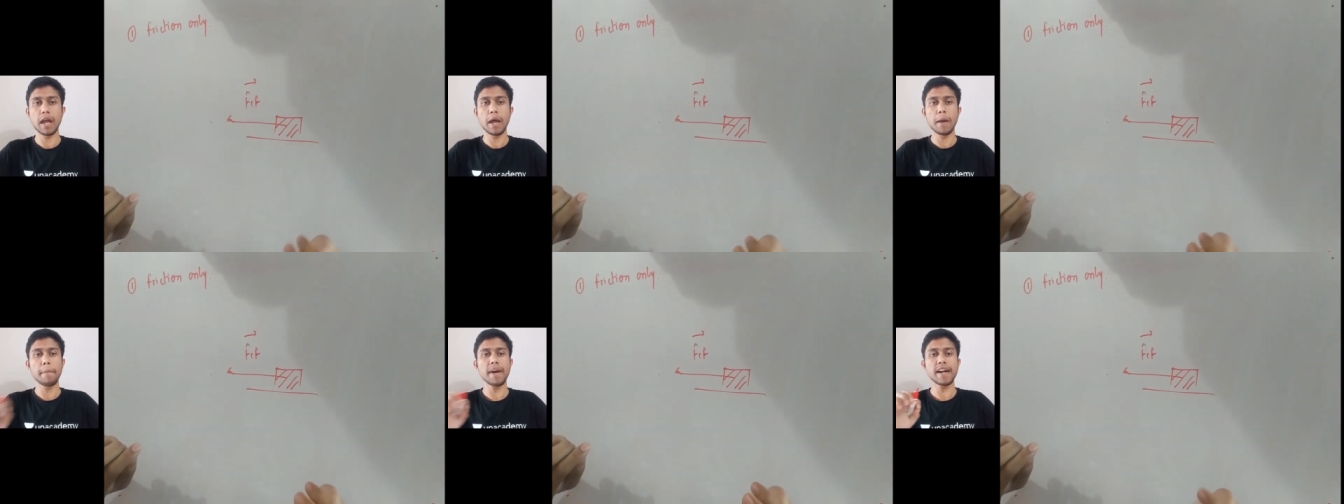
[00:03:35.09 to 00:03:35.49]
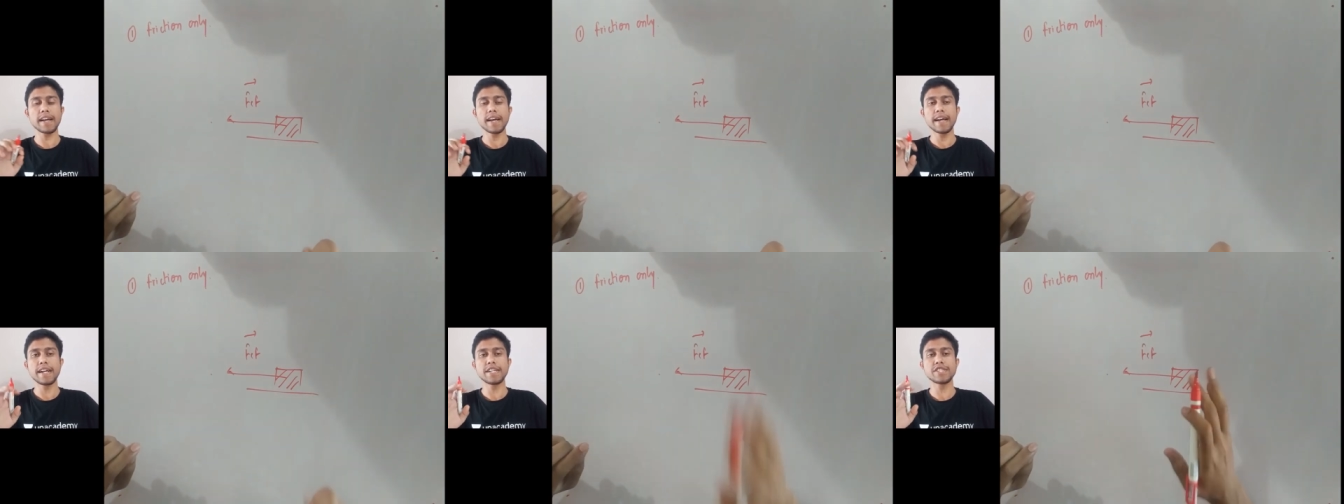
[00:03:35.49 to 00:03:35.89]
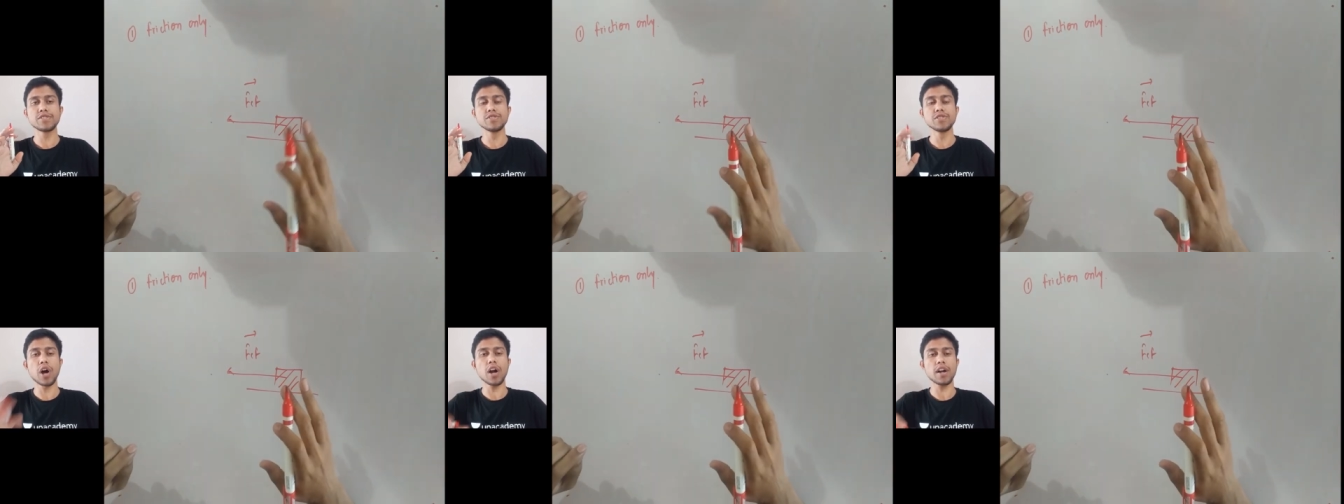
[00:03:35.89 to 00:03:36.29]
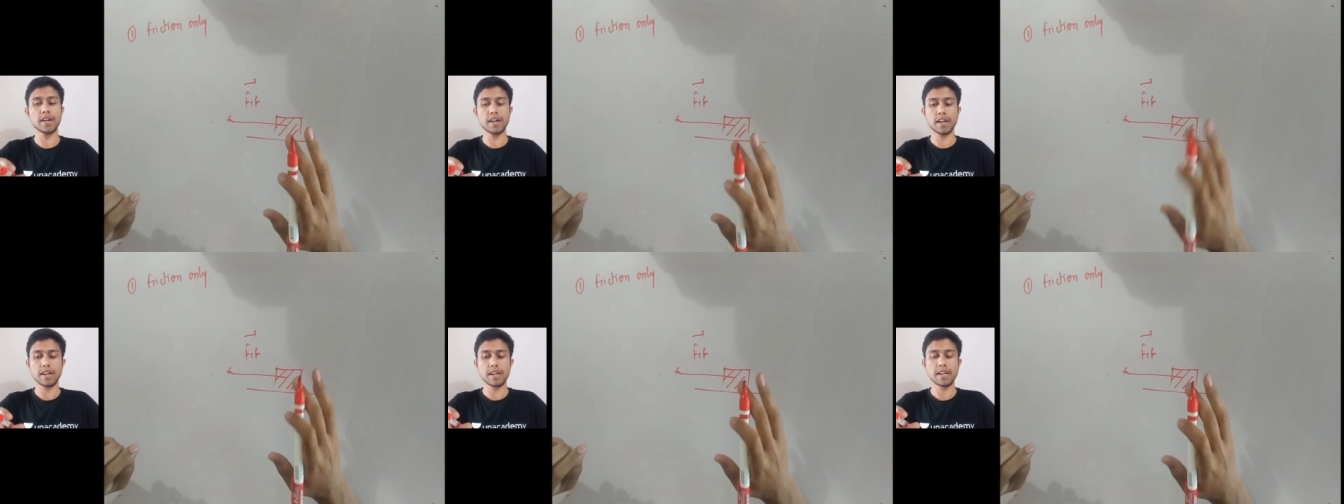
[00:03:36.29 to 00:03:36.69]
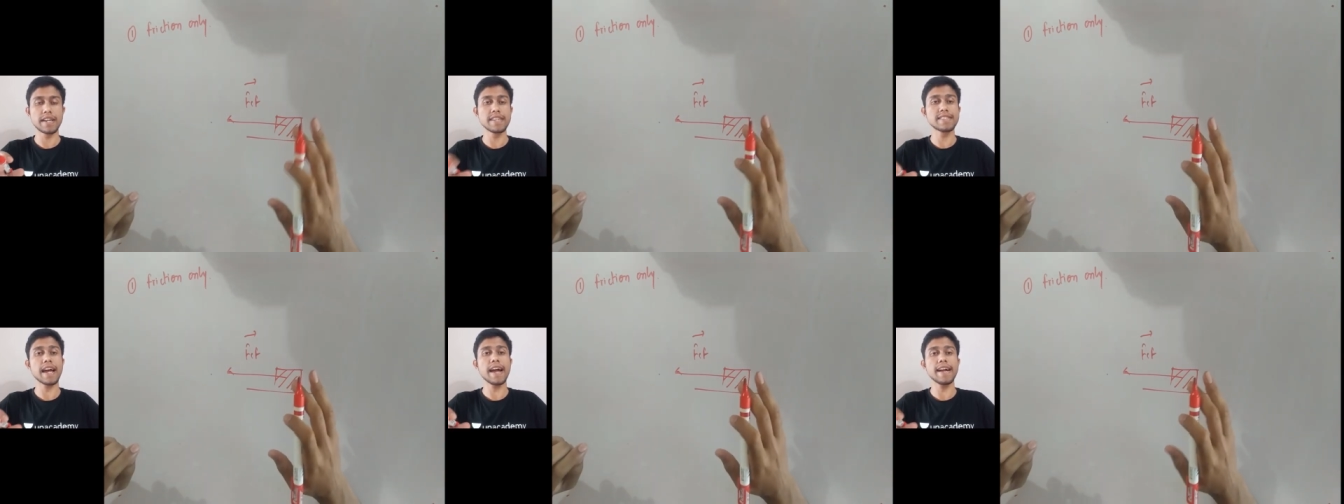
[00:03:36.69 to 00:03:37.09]
But it's not
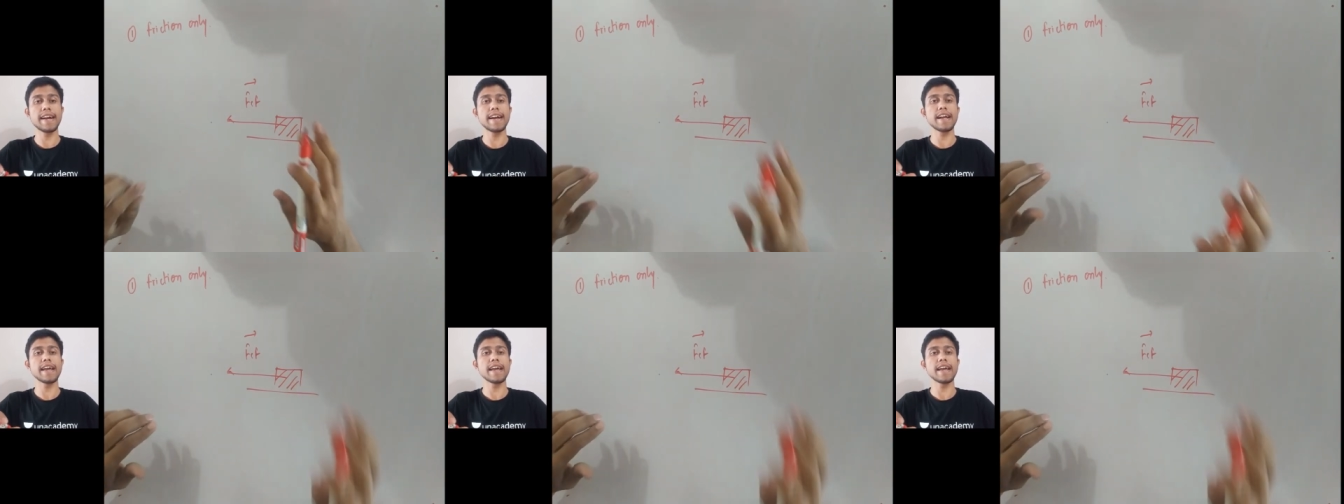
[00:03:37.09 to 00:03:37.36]
decided